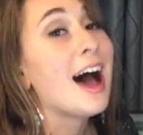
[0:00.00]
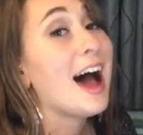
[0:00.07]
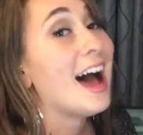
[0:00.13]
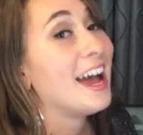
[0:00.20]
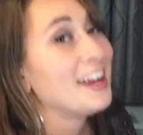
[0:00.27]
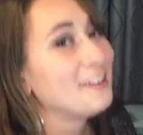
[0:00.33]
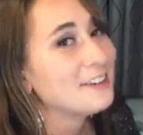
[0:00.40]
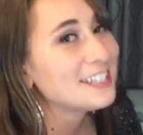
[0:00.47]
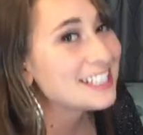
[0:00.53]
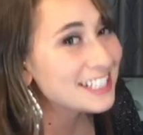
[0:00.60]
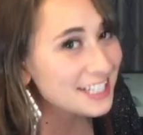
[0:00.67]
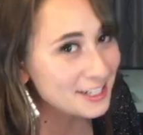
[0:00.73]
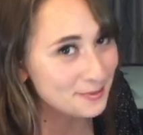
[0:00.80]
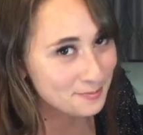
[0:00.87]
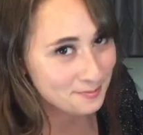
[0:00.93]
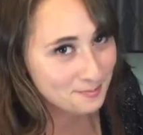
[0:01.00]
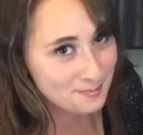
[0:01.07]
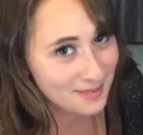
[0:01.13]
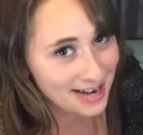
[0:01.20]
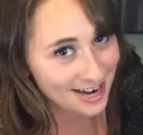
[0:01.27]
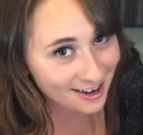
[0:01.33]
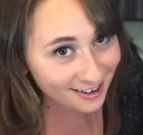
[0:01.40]
I wasn't
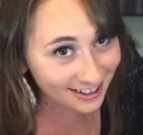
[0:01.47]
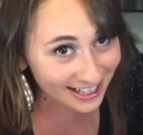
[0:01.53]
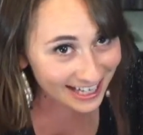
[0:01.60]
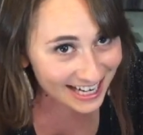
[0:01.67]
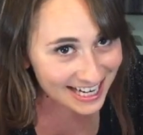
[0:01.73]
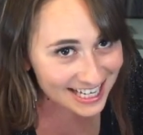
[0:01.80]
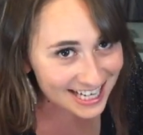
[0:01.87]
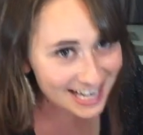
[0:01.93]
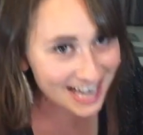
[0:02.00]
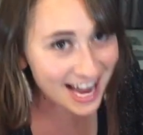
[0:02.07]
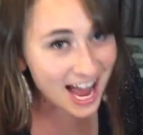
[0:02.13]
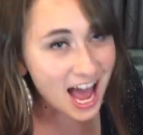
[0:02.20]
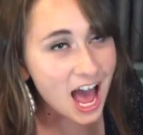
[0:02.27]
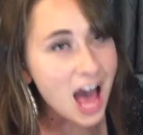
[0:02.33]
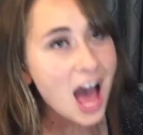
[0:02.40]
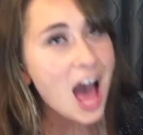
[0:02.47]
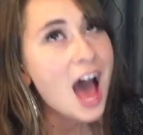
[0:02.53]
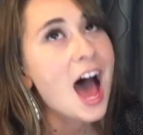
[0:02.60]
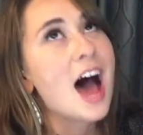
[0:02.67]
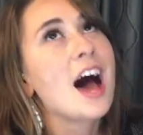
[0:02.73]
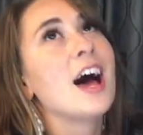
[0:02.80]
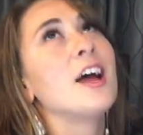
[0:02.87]
married,
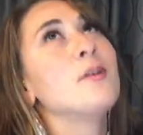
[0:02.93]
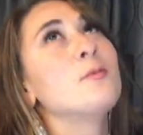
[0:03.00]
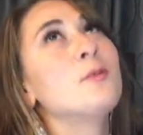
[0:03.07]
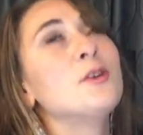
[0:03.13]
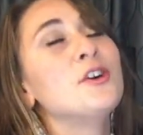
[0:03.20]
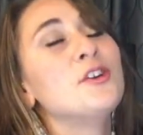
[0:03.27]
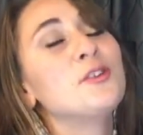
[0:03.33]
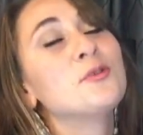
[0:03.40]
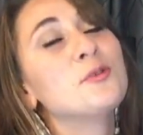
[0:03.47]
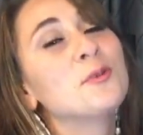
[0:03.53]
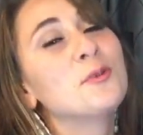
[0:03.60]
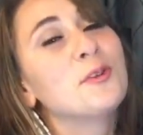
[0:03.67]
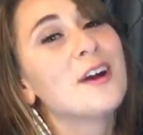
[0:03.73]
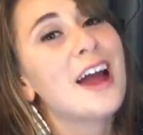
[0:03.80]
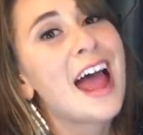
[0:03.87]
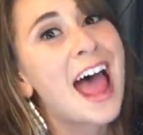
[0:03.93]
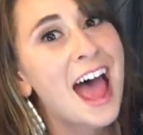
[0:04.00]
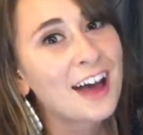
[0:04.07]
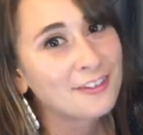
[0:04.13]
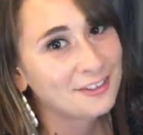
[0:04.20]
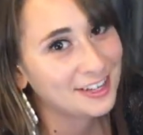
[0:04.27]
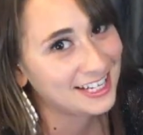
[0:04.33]
I would
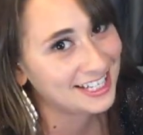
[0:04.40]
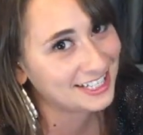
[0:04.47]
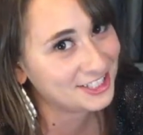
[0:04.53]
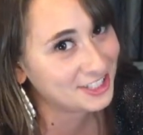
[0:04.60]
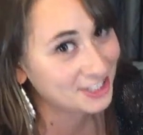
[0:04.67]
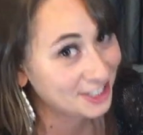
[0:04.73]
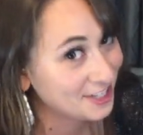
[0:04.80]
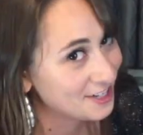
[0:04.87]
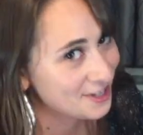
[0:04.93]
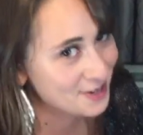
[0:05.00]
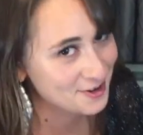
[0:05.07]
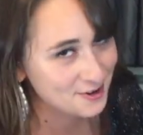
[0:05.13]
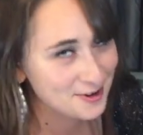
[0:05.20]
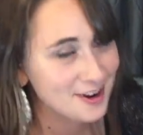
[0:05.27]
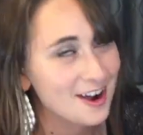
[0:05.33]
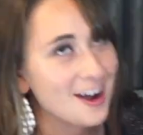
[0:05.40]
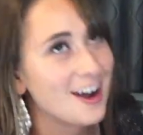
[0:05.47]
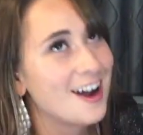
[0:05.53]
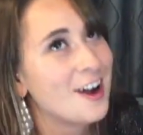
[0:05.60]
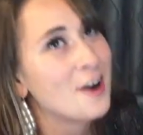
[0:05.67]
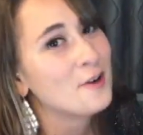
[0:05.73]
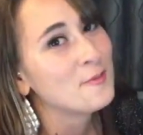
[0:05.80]
ravage you.
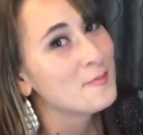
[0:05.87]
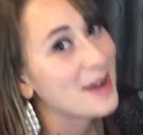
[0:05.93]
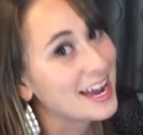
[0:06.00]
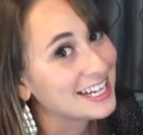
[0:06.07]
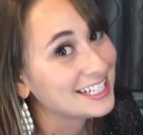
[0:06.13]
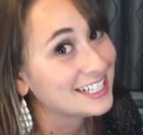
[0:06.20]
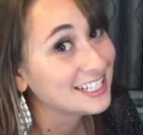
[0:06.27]
Oh my